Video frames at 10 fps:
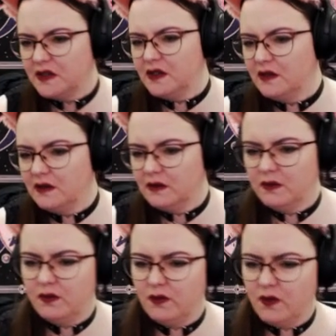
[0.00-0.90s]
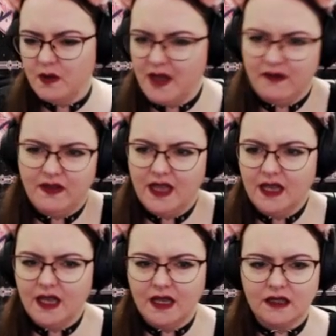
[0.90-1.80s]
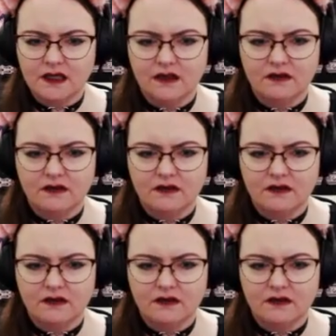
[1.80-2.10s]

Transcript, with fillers: So what am I even thinking?